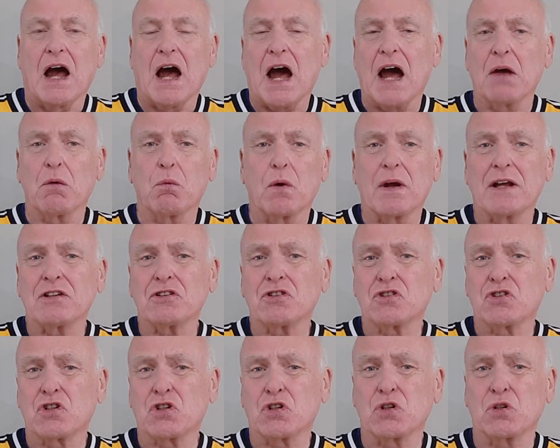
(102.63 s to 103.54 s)
I
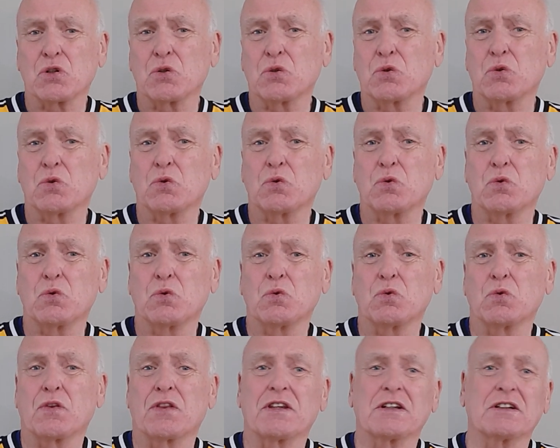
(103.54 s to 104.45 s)
went
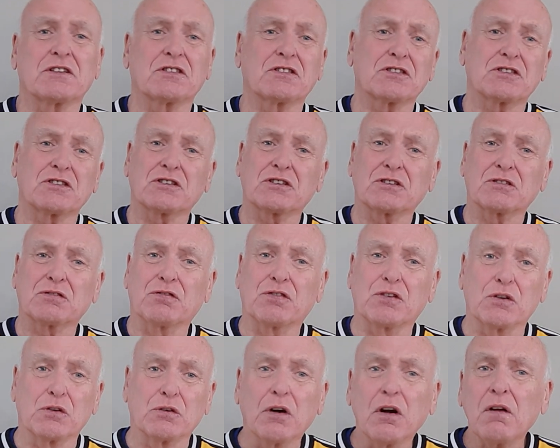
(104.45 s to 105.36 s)
to this
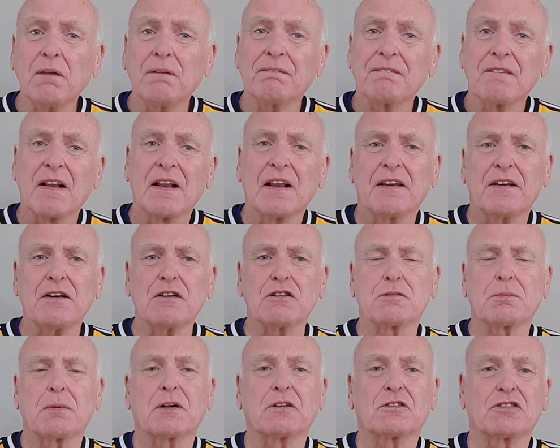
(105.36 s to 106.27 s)
funeral.
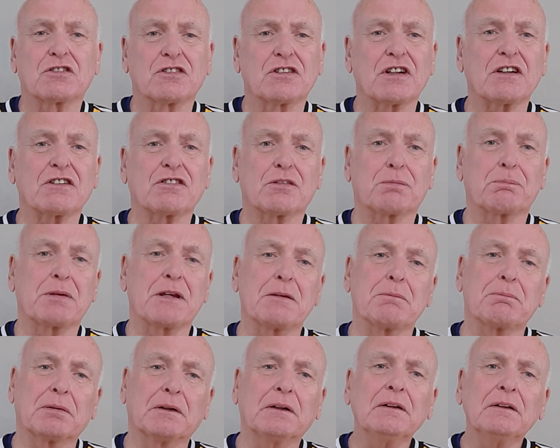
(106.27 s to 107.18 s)
There's about 6
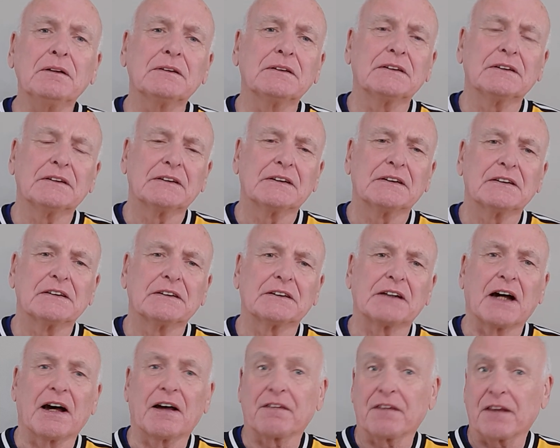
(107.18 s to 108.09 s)
people
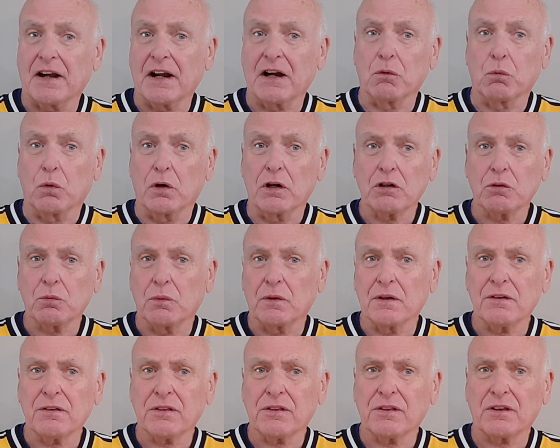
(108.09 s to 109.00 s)
that I worked
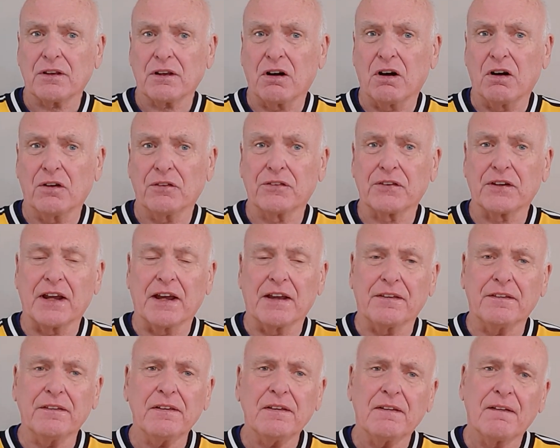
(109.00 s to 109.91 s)
with all
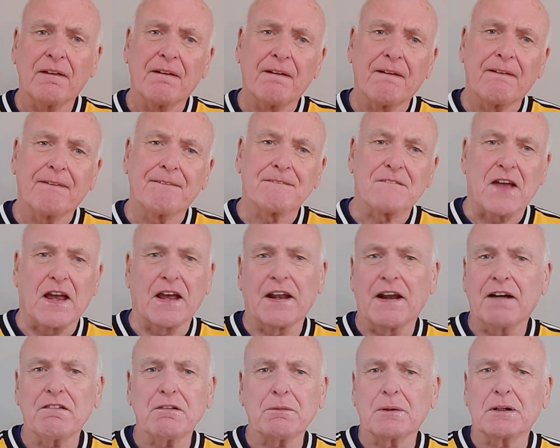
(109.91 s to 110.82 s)
together.
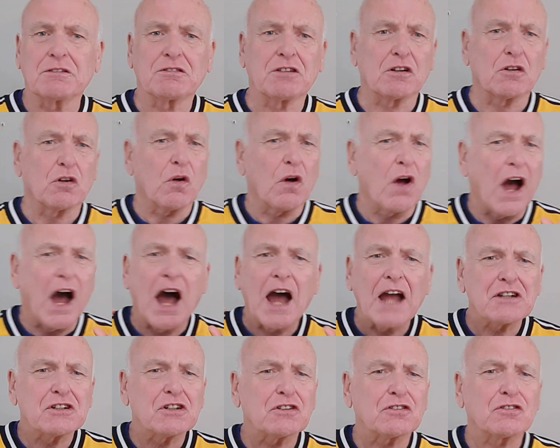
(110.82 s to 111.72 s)
And everybody said,
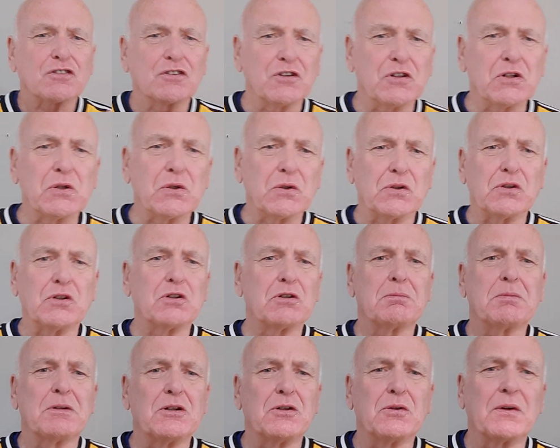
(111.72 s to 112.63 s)
I just knew
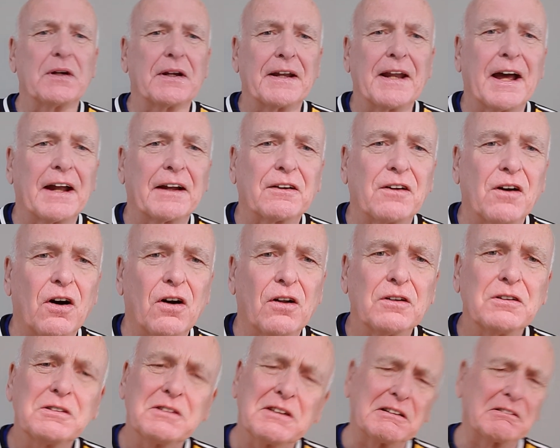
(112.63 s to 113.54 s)
you'd be doing that, Colin.